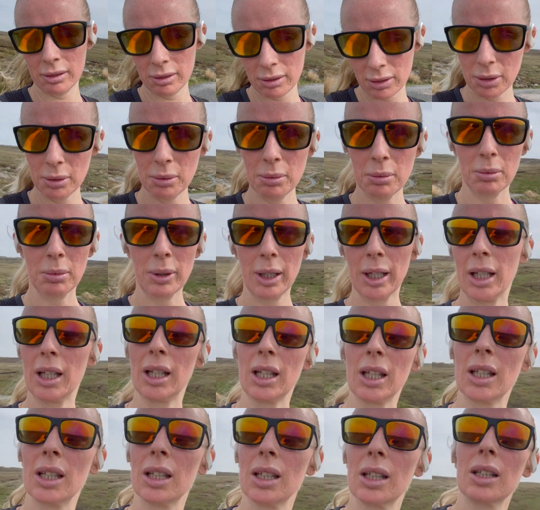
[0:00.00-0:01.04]
Go away.
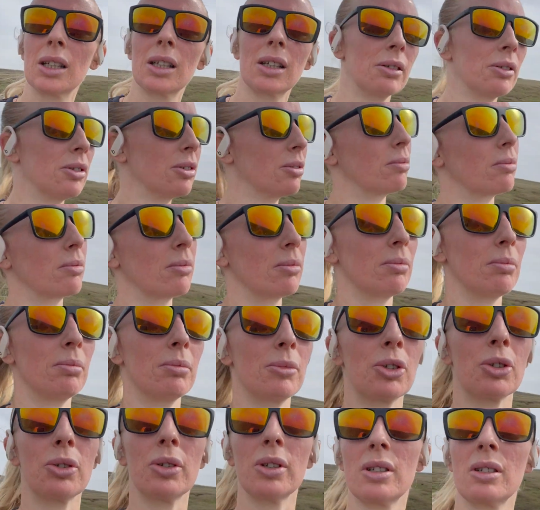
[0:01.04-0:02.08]

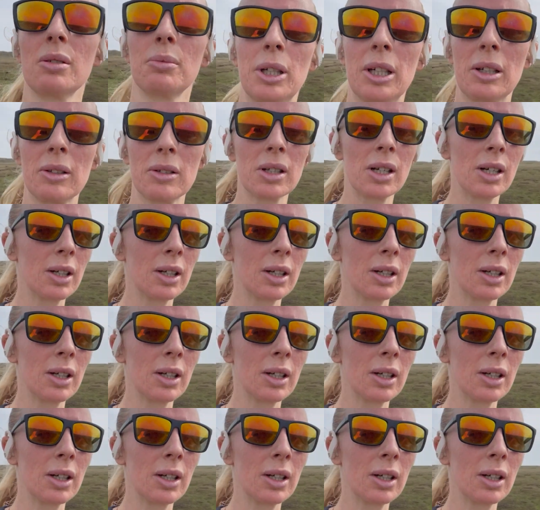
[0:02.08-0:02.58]
Join someone else.